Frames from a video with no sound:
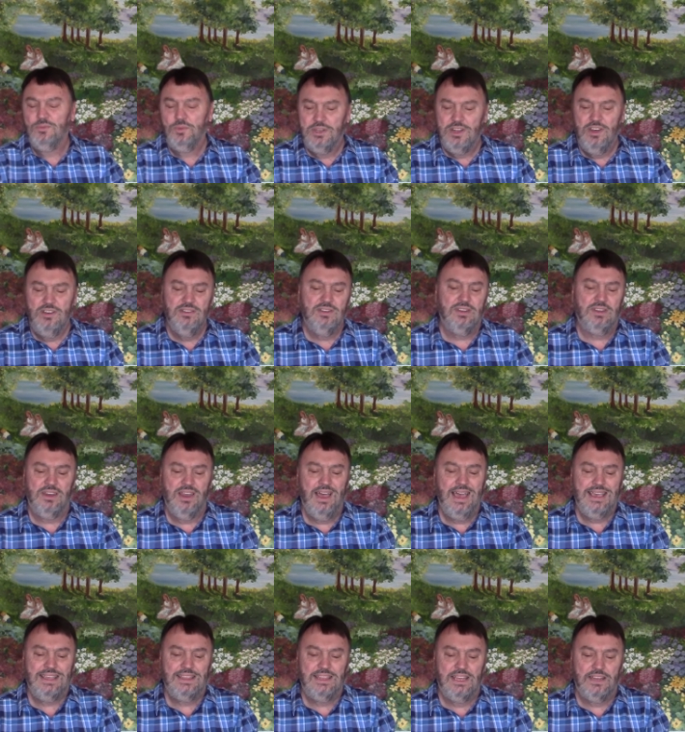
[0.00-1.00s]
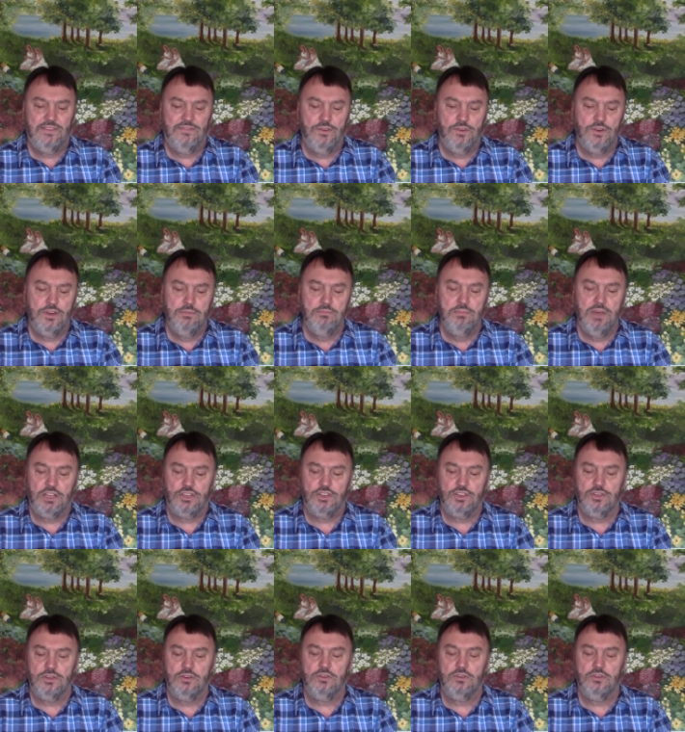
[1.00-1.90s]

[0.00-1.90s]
we don't like that very much.